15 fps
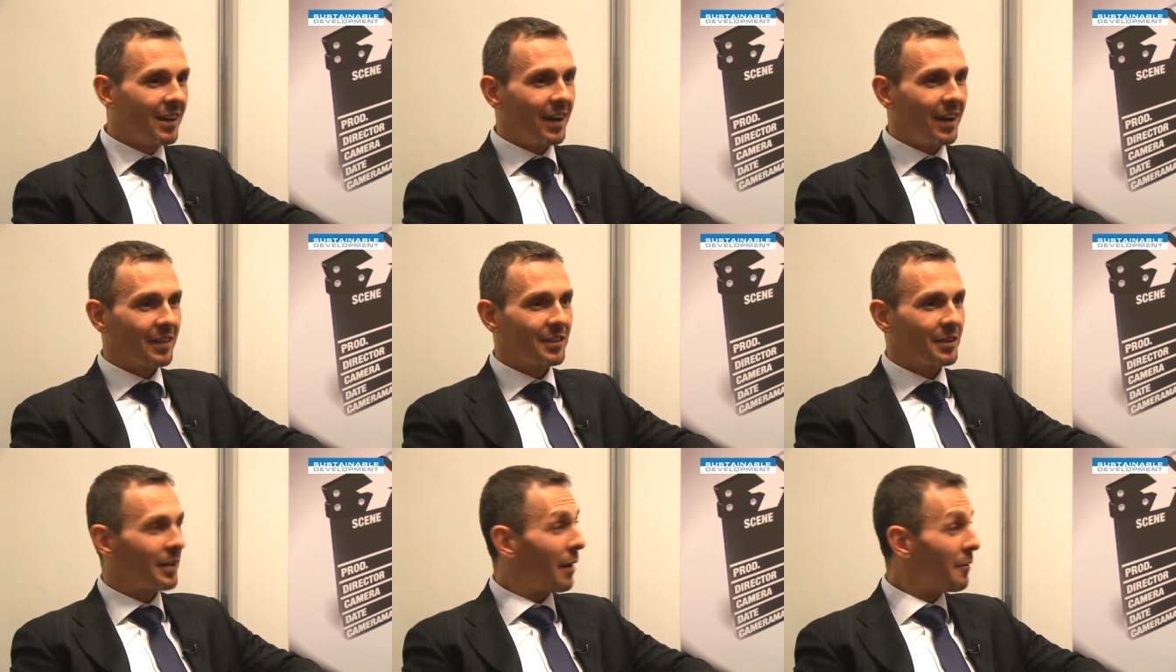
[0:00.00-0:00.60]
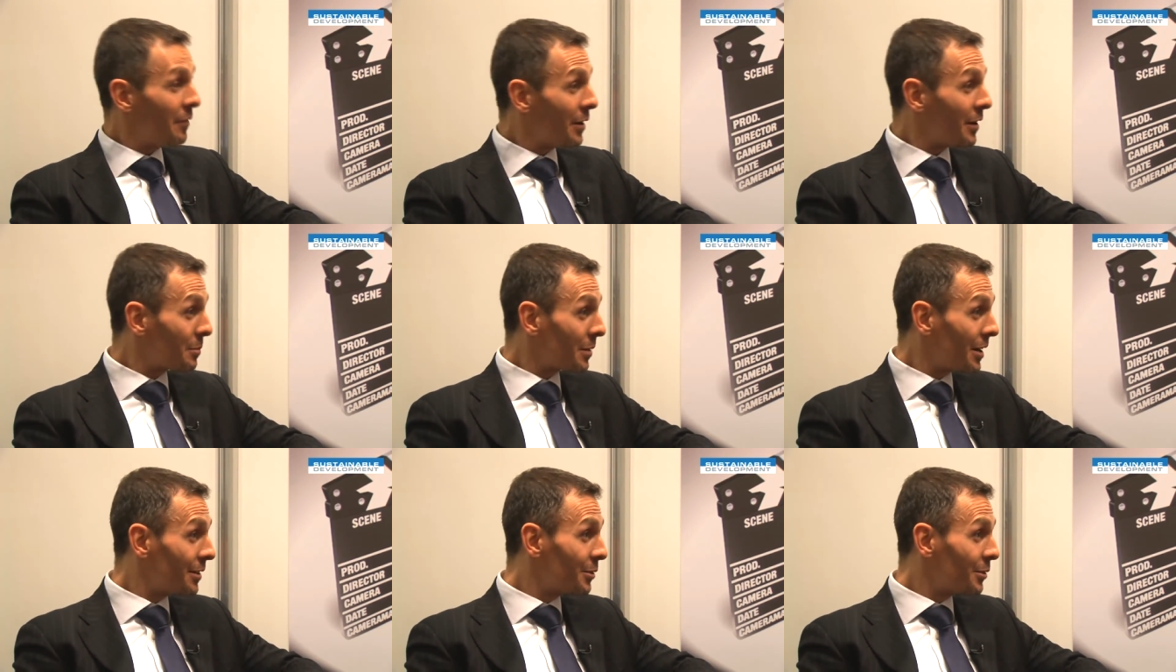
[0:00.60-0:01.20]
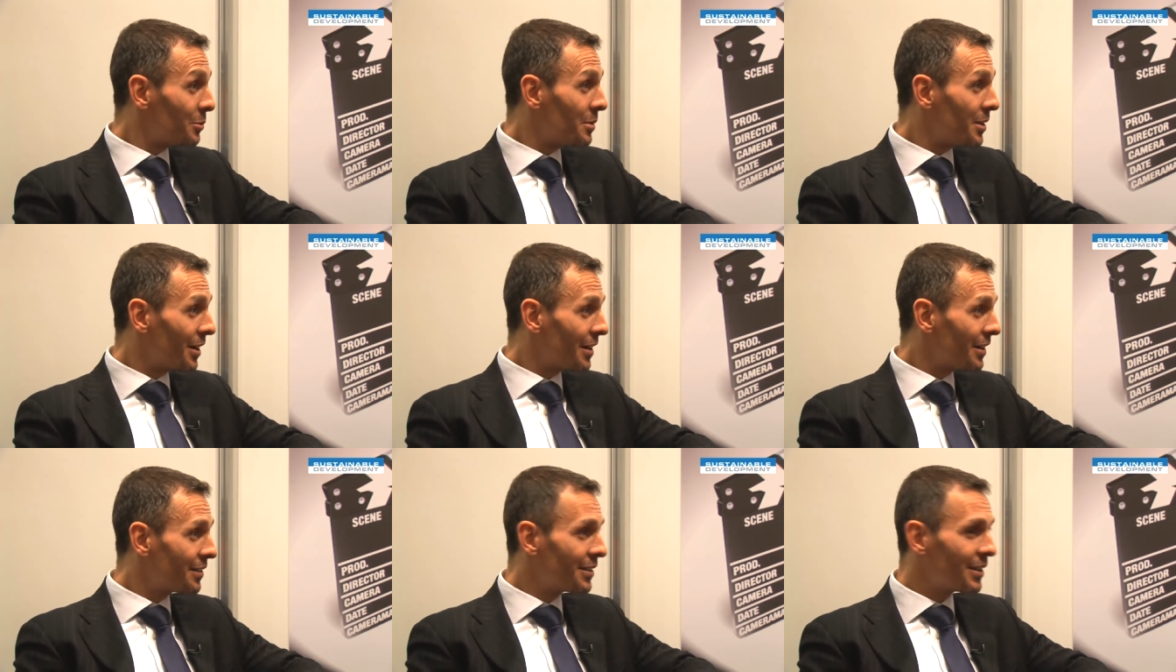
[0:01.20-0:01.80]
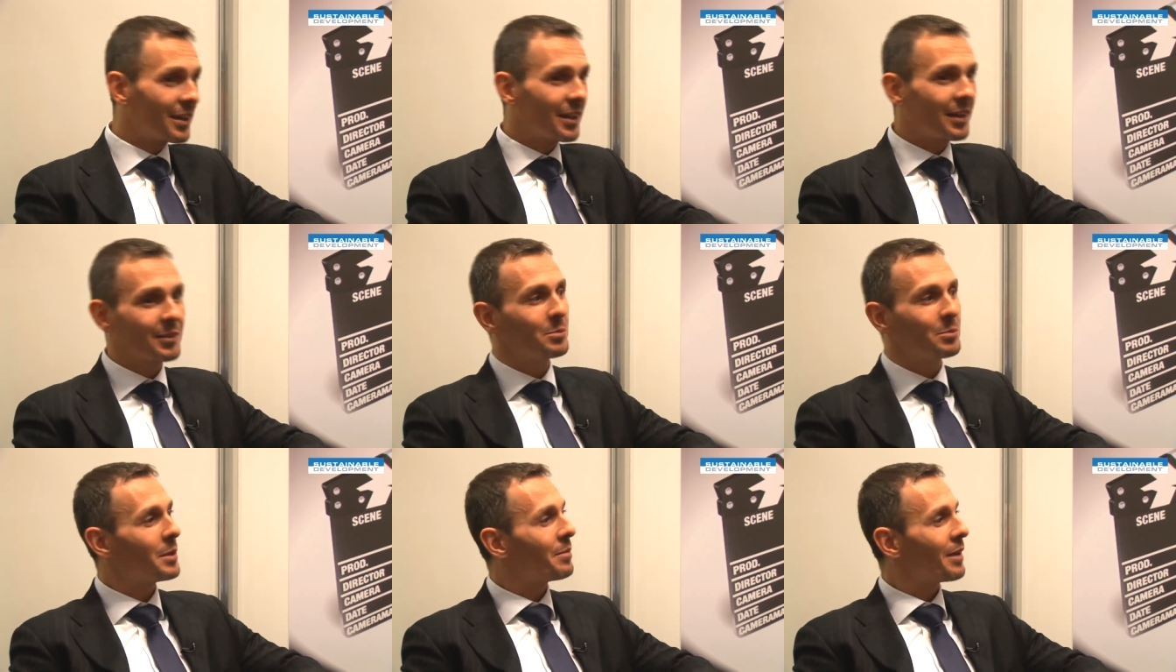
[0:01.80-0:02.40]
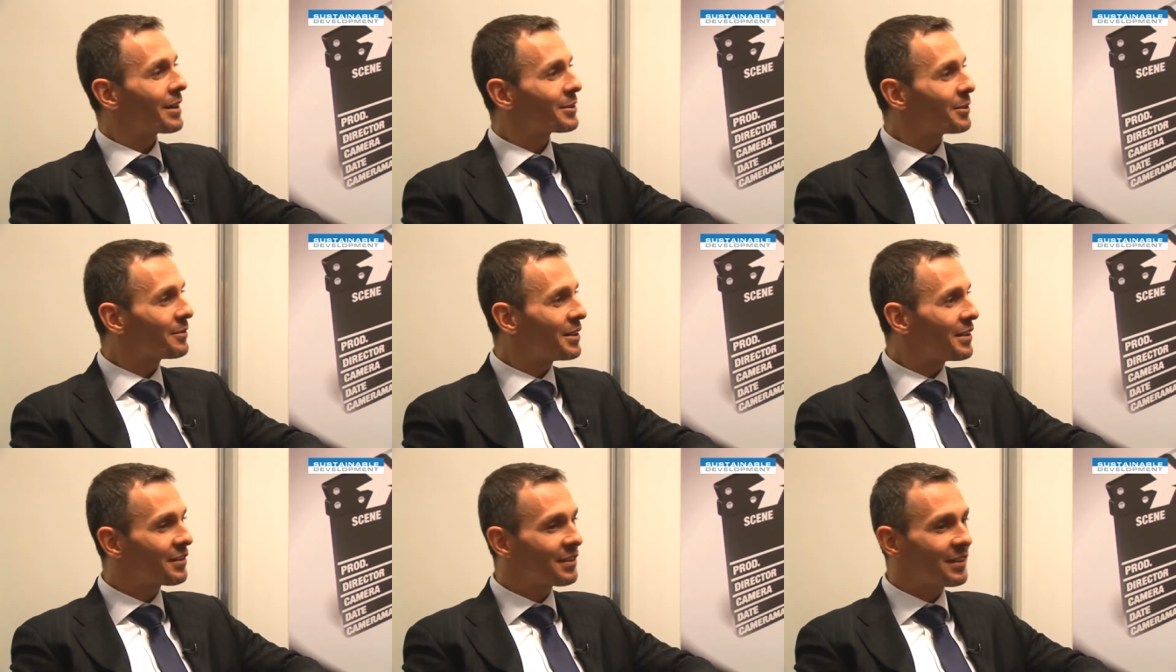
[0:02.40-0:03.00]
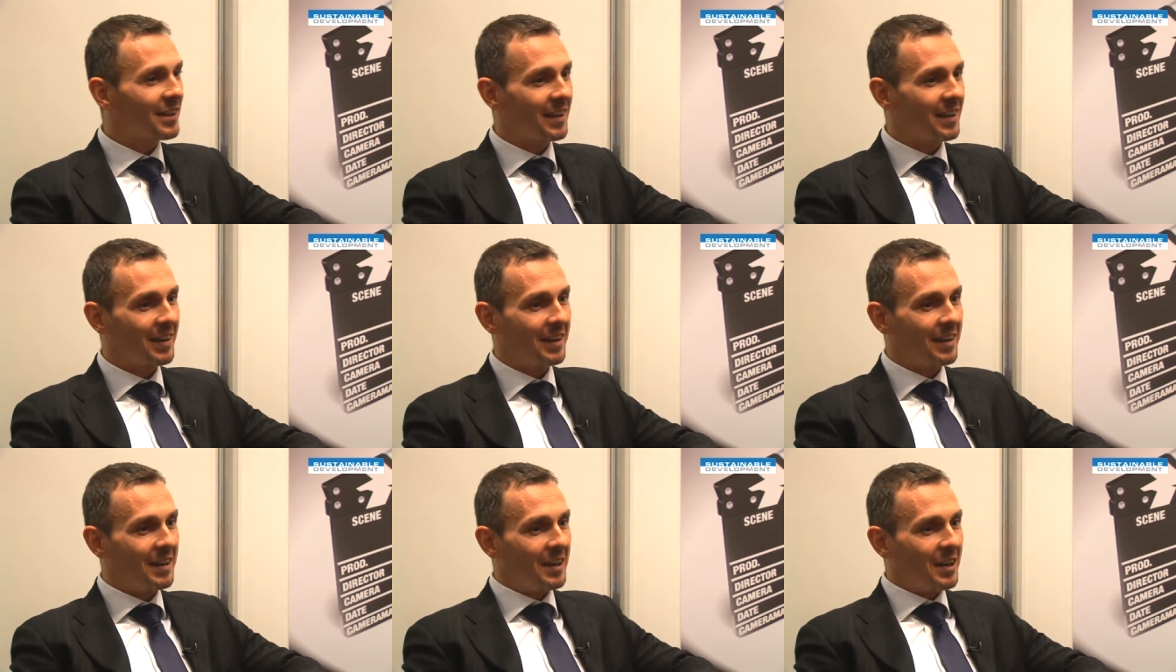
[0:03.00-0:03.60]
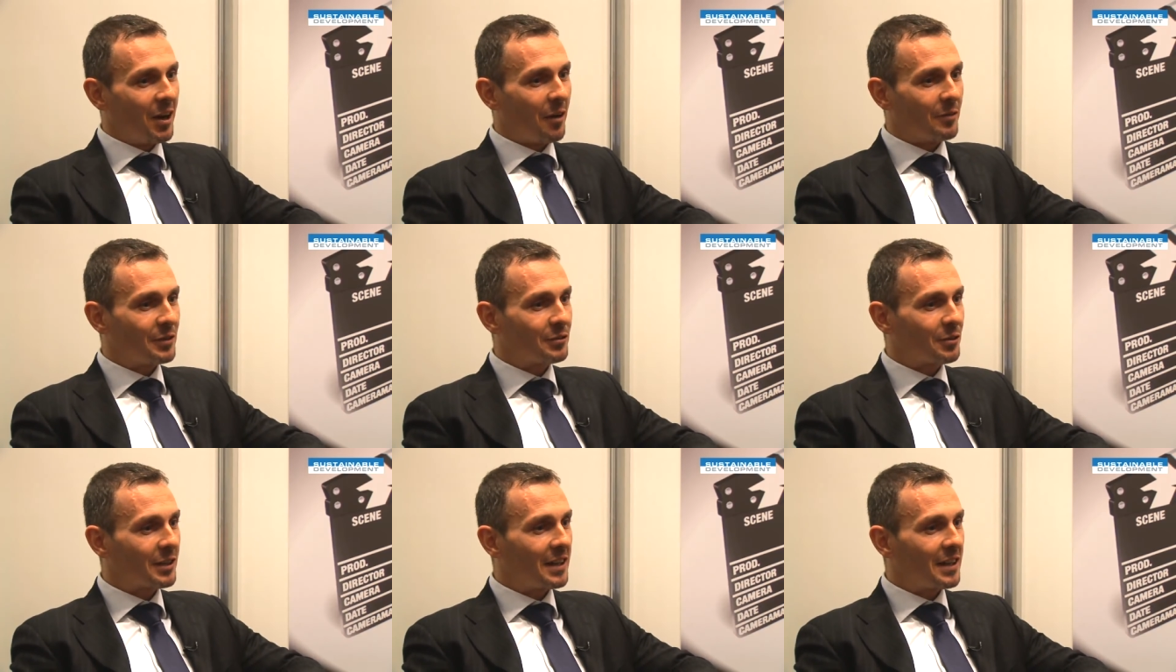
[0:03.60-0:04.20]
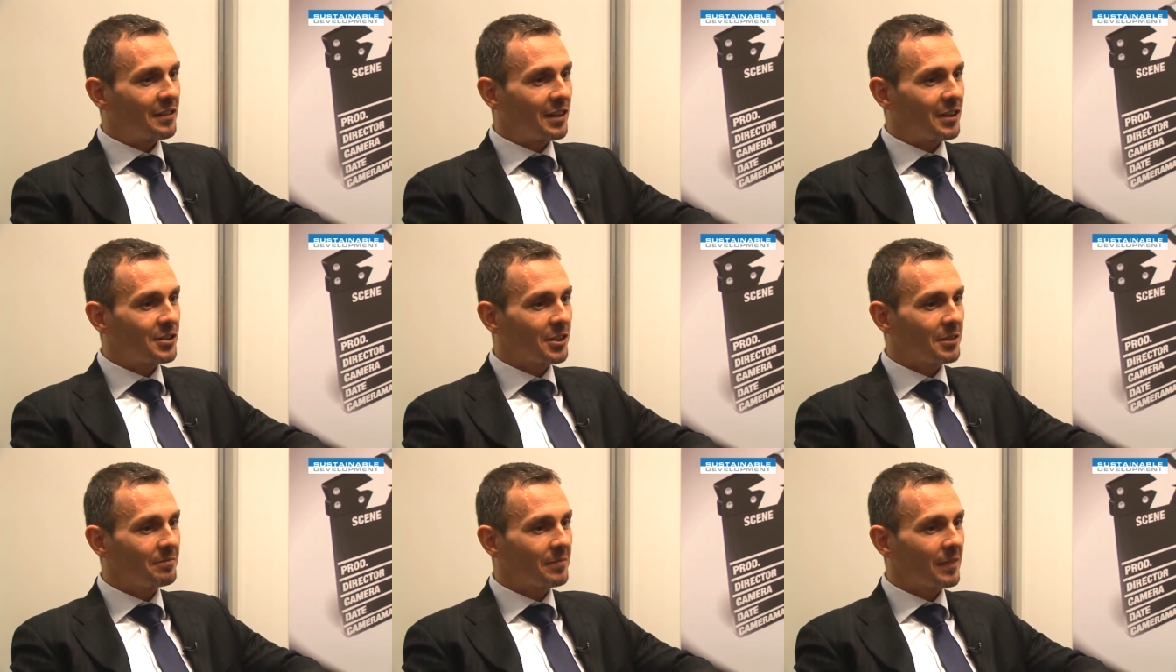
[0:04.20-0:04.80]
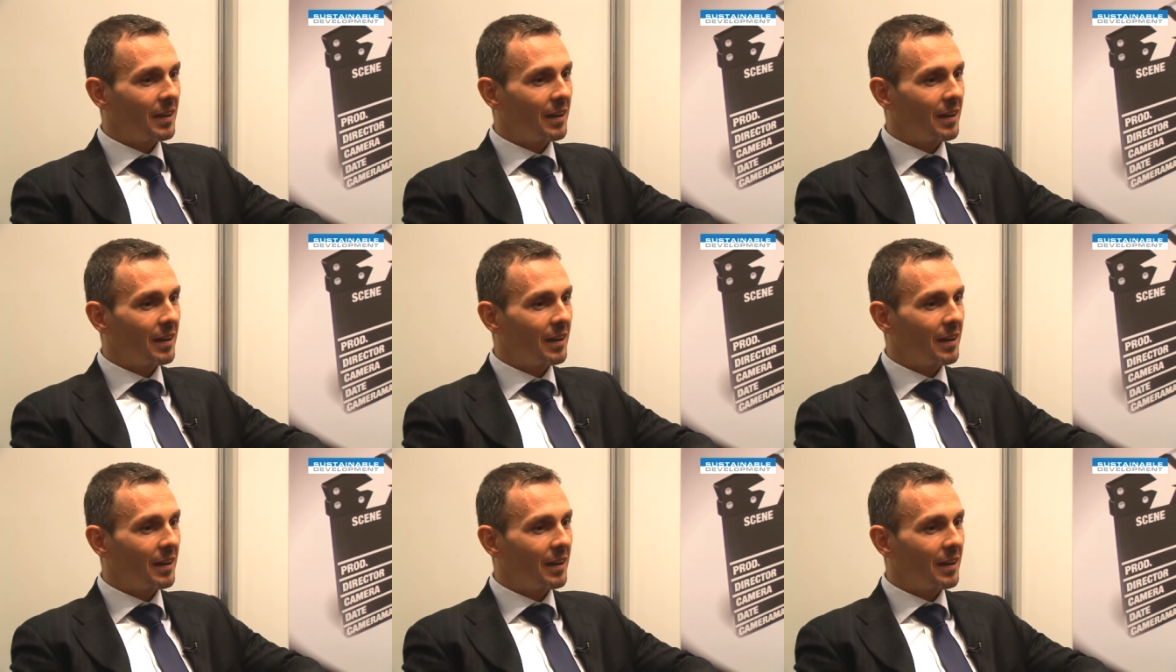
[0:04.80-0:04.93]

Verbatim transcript: I think I'm very proud, to be honest, uh, to be part of this uh, of this organization.